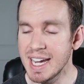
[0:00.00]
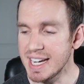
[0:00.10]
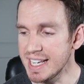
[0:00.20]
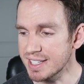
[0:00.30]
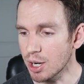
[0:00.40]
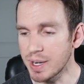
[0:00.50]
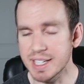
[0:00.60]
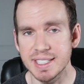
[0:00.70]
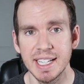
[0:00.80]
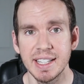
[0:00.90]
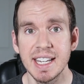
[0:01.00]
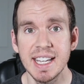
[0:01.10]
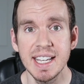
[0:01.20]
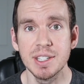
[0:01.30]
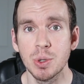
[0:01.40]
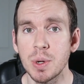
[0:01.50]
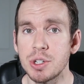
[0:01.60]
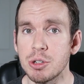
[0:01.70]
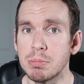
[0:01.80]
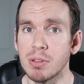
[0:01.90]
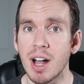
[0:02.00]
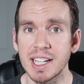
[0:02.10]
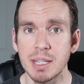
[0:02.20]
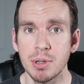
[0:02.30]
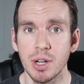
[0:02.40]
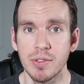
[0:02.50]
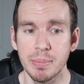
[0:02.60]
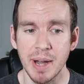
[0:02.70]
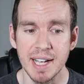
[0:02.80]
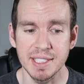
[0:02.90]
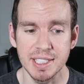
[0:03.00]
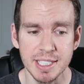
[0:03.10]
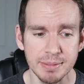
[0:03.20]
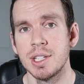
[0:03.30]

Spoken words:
And he's already saying that he is going to block the bill if it passes.